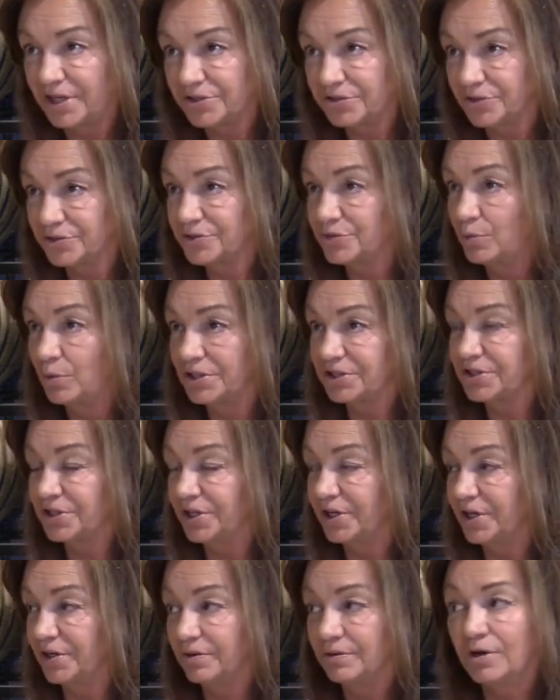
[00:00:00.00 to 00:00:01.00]
schedules, once
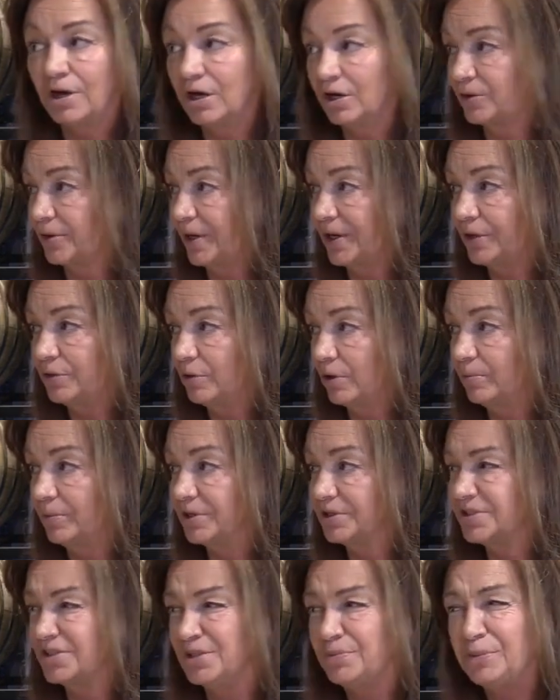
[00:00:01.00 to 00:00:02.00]
again, not great
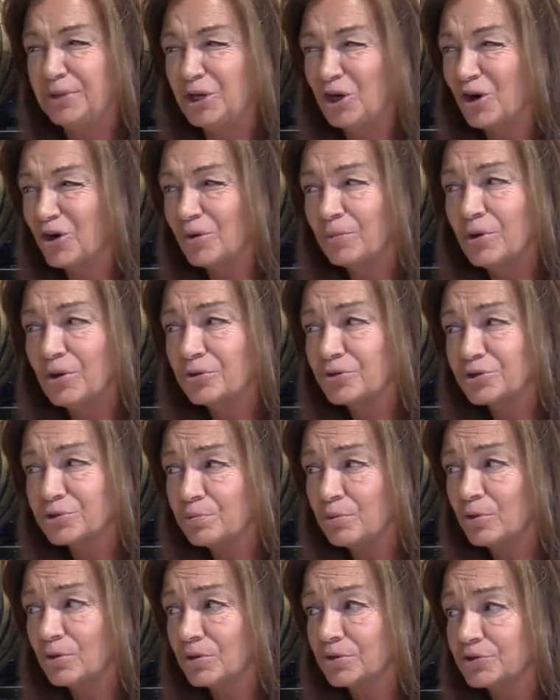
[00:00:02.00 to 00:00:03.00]
equipment. CPR
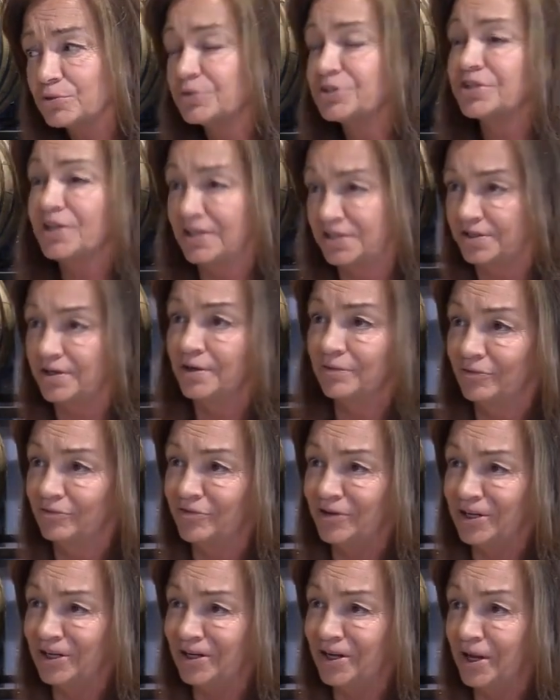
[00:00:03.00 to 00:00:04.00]
Motorsports, which that's kind
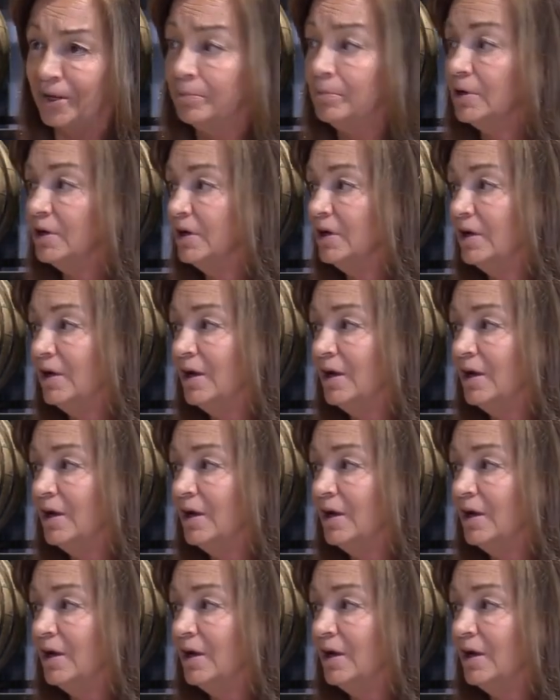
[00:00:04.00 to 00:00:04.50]
of a funny name.